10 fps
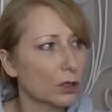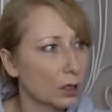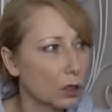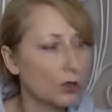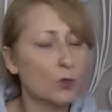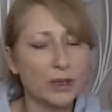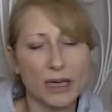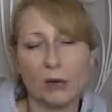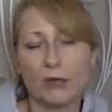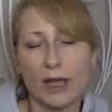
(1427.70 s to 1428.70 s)
could be
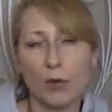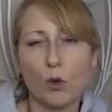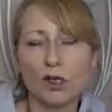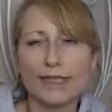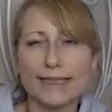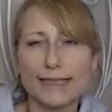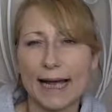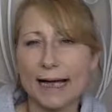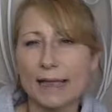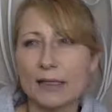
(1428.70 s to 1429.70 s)
out there? What
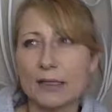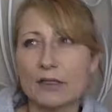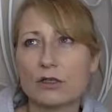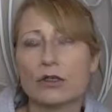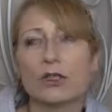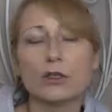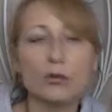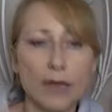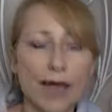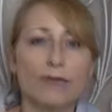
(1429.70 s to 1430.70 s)
signs could
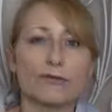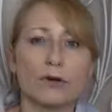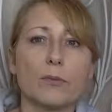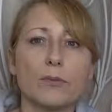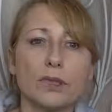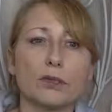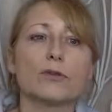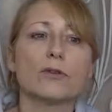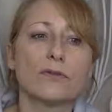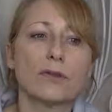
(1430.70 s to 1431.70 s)
you get from the
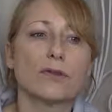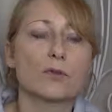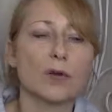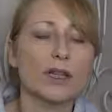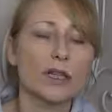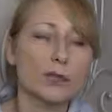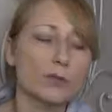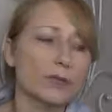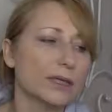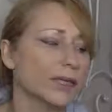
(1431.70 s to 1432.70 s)
universe, whether you
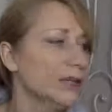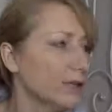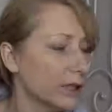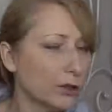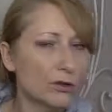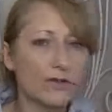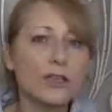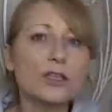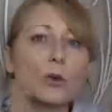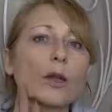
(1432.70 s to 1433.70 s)
believe in the
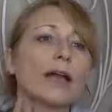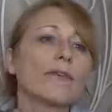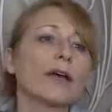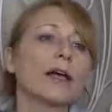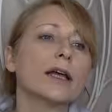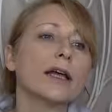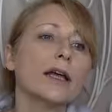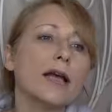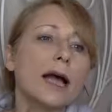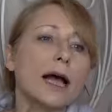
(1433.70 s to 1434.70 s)
universe or whatever?
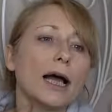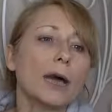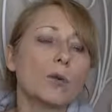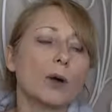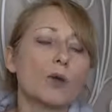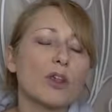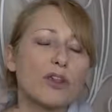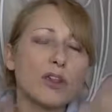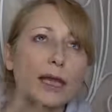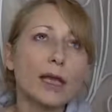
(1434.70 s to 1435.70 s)
Um, when we
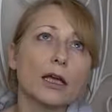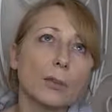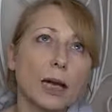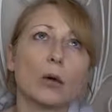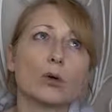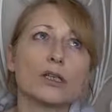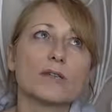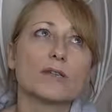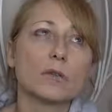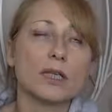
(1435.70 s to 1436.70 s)
think about
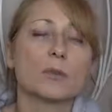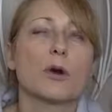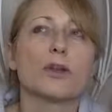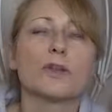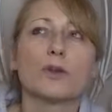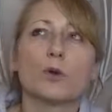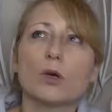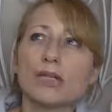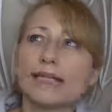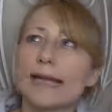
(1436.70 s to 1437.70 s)
it from this point of view,
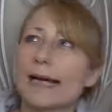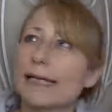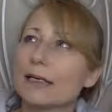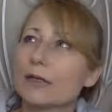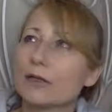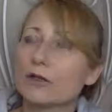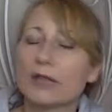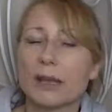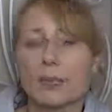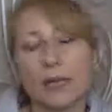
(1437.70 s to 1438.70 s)
what signs could
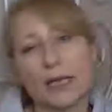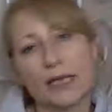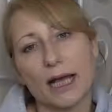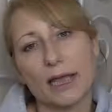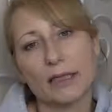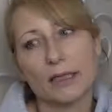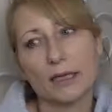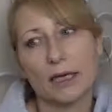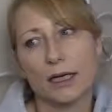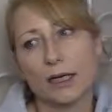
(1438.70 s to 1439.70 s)
there be that
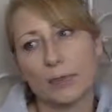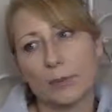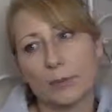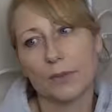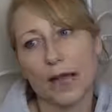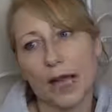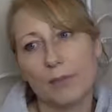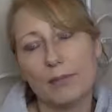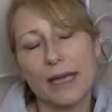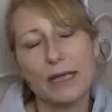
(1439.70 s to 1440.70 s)
um, I
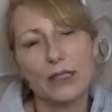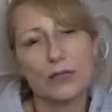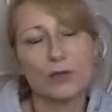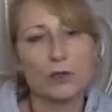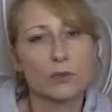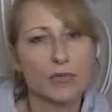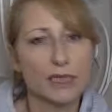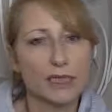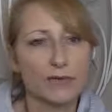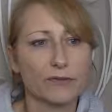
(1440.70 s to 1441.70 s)
meant to do something
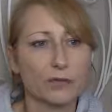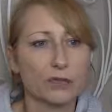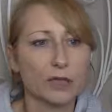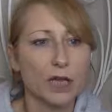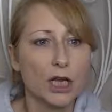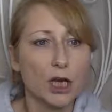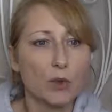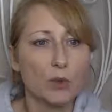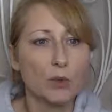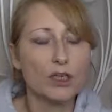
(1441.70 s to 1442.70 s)
different.
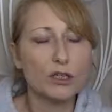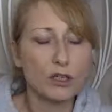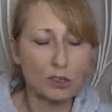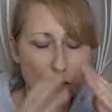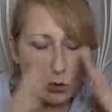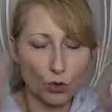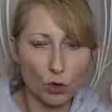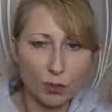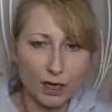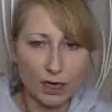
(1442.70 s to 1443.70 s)
We just
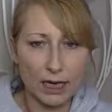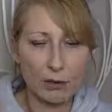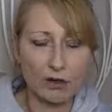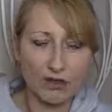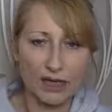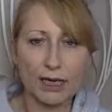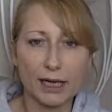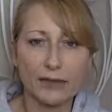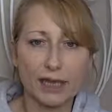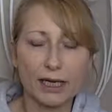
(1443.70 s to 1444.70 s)
open our
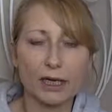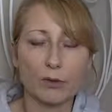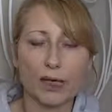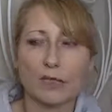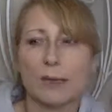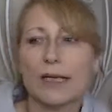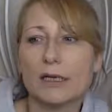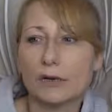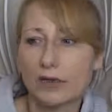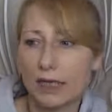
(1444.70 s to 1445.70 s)
think- thinking, we expand
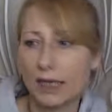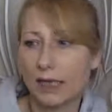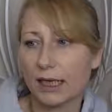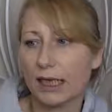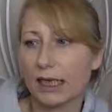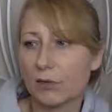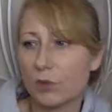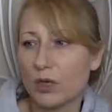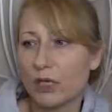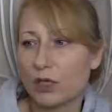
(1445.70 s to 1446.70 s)
our thinking, and
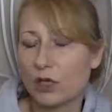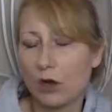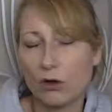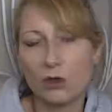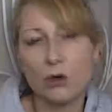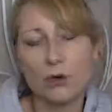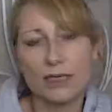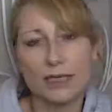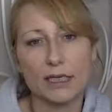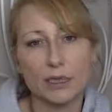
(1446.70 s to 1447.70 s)
we start
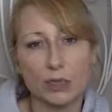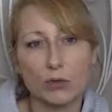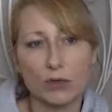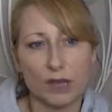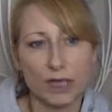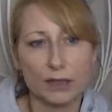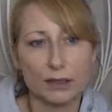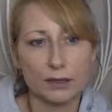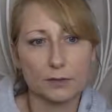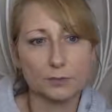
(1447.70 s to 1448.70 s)
noticing new
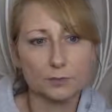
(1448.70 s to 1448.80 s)
things.